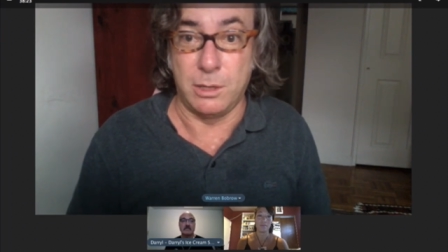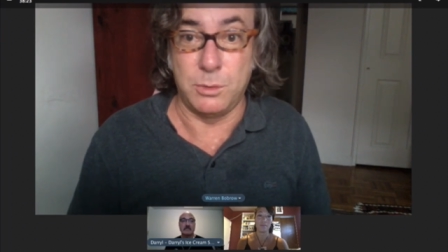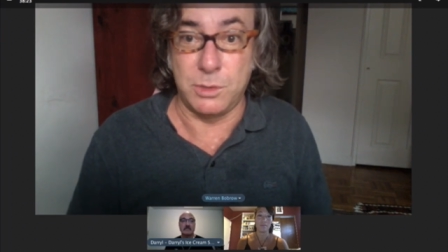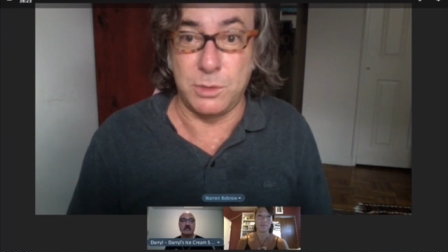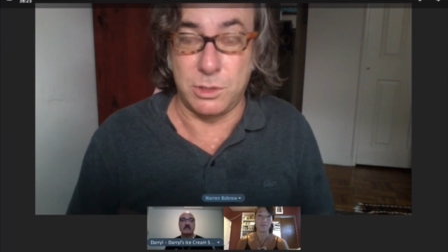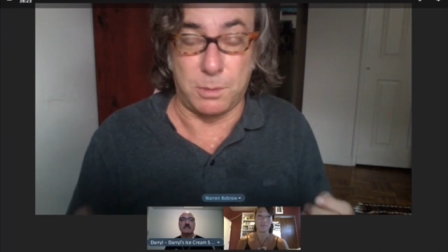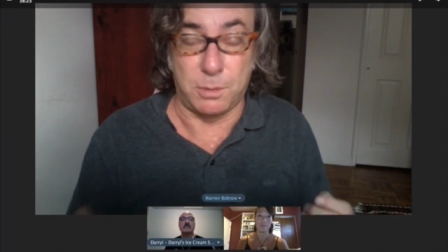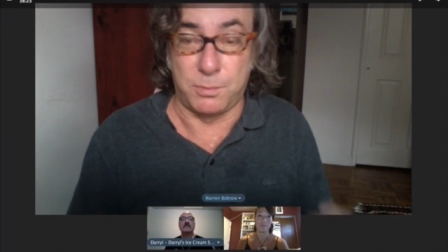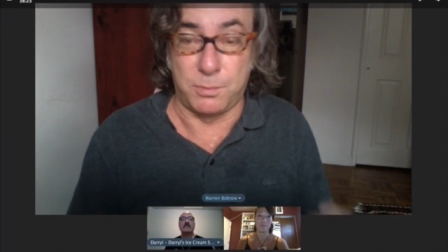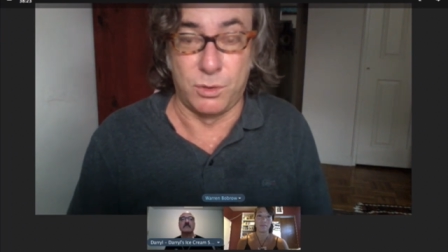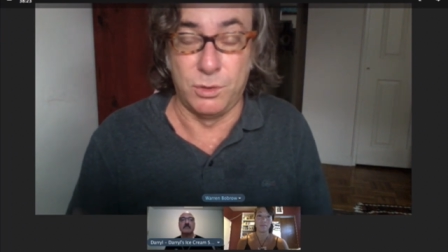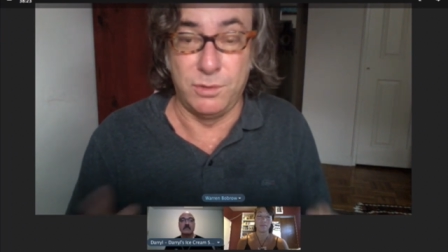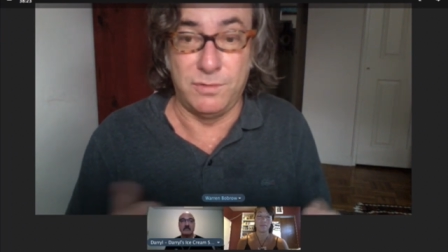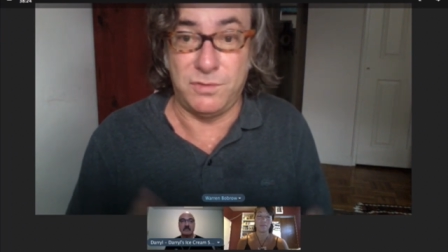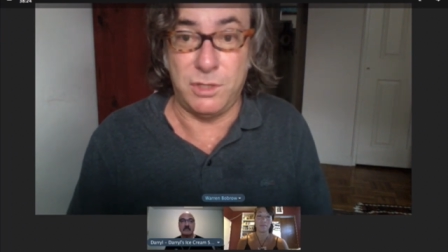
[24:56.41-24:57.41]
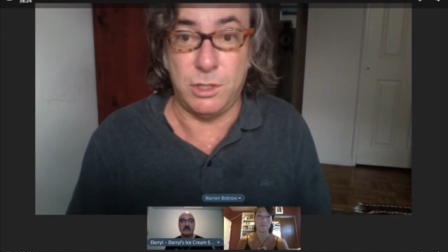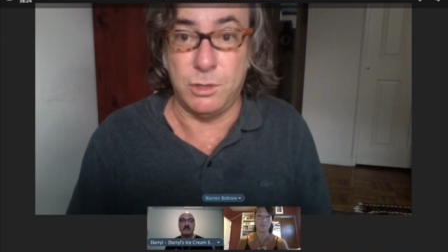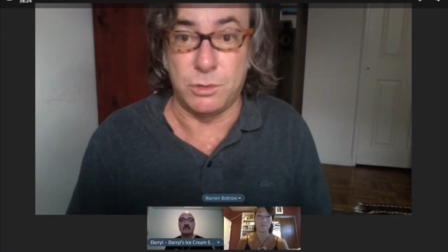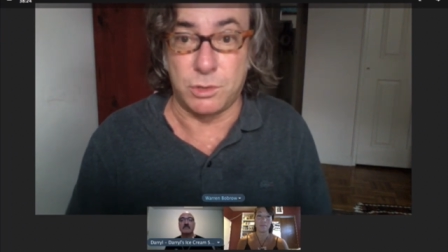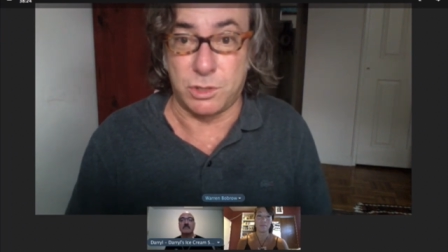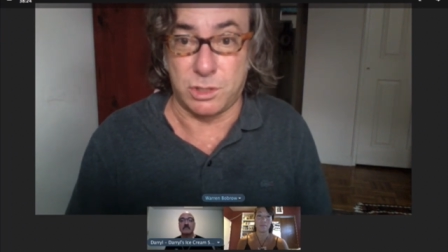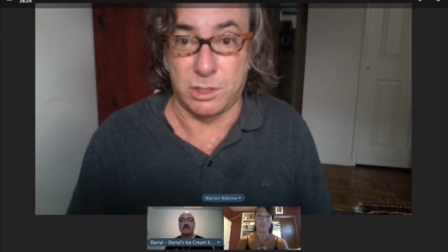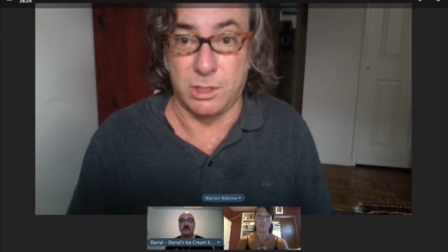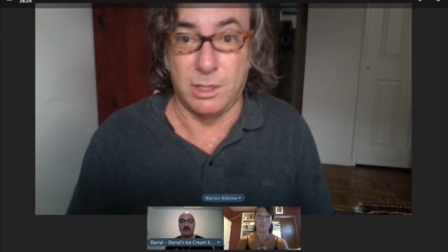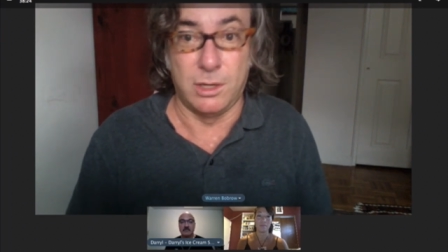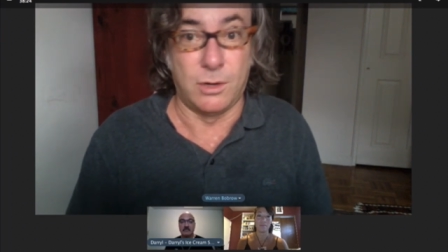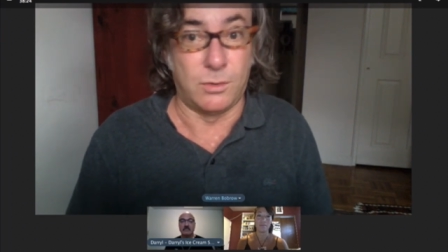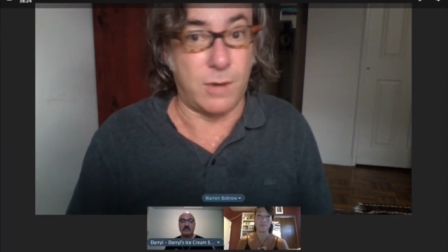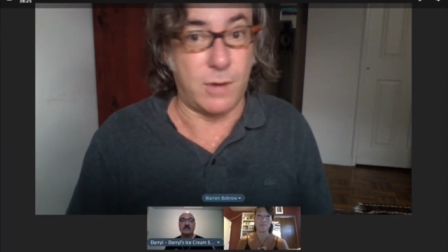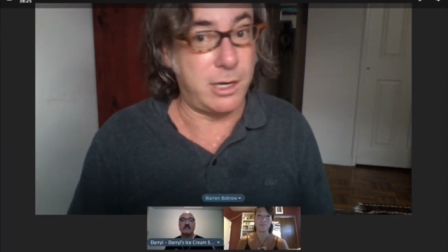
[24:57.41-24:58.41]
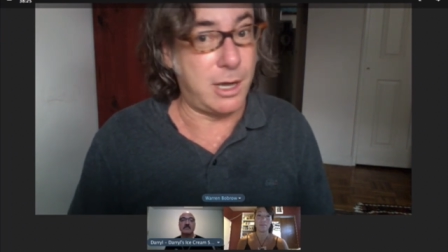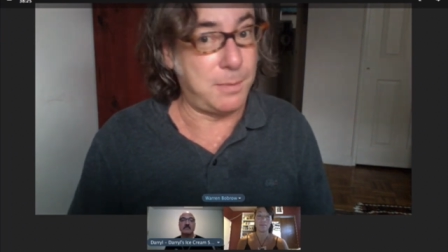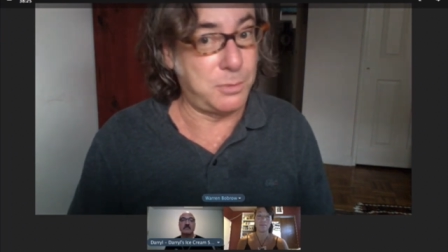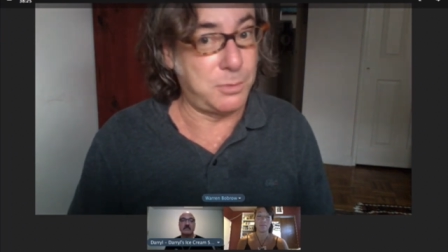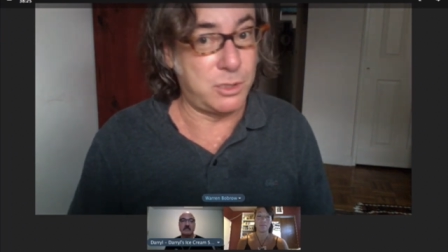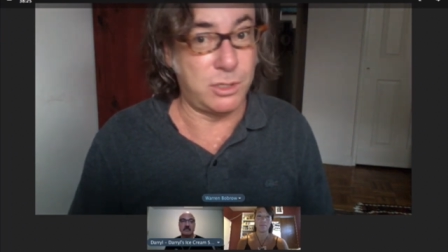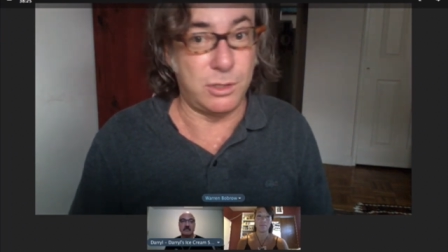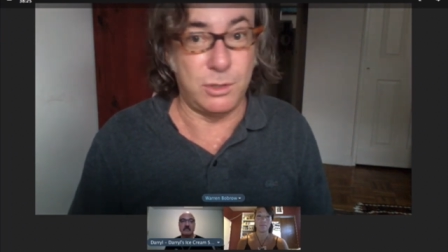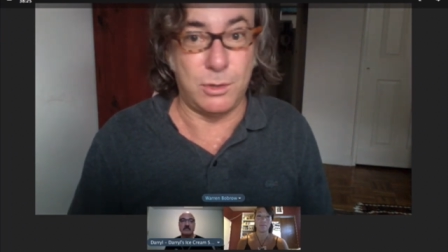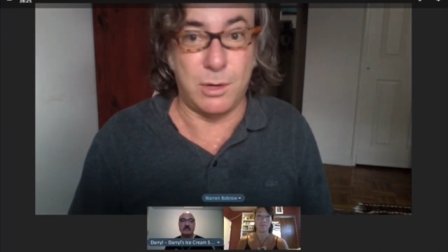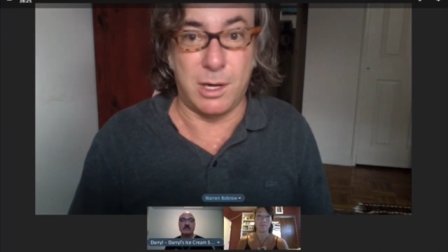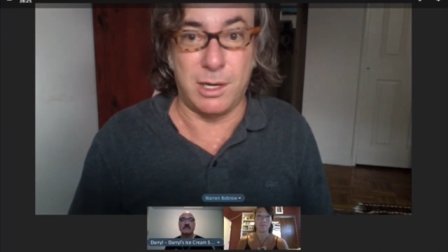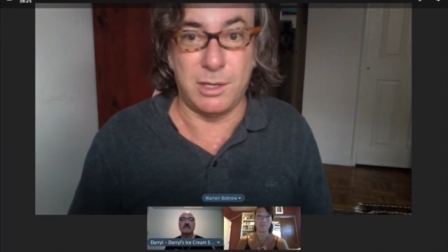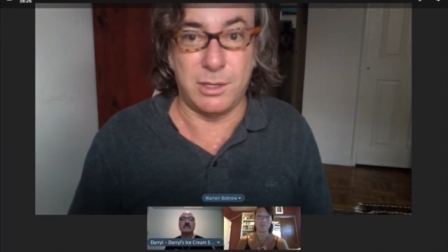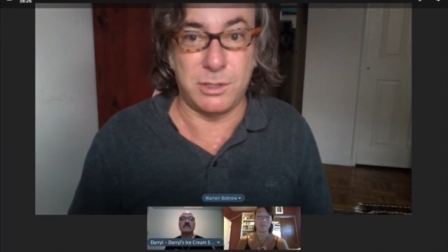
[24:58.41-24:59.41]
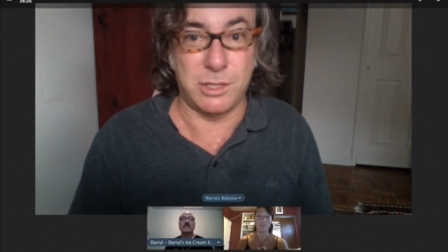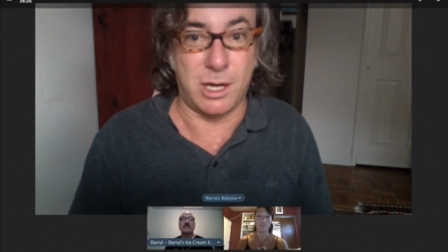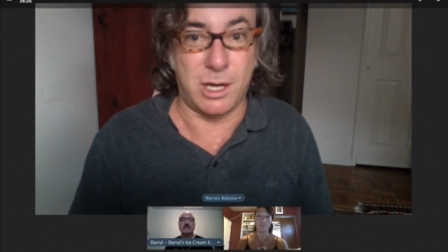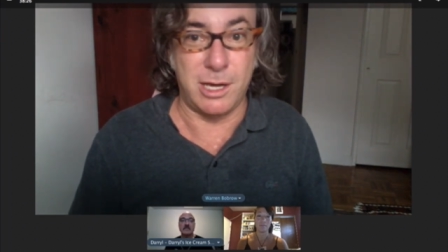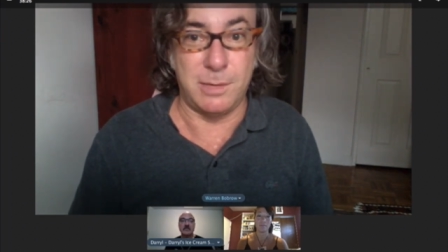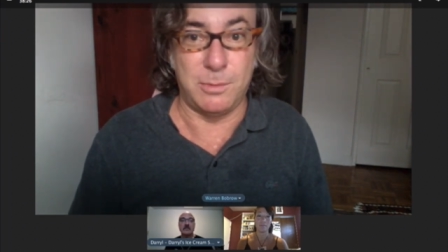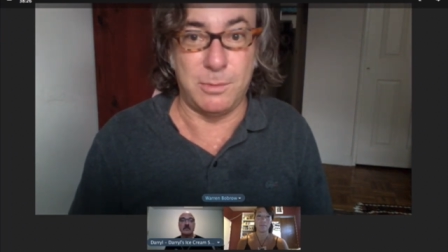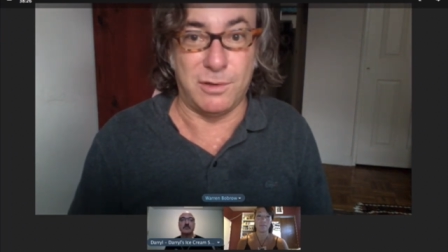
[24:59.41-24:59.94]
It was an approved use right up to the time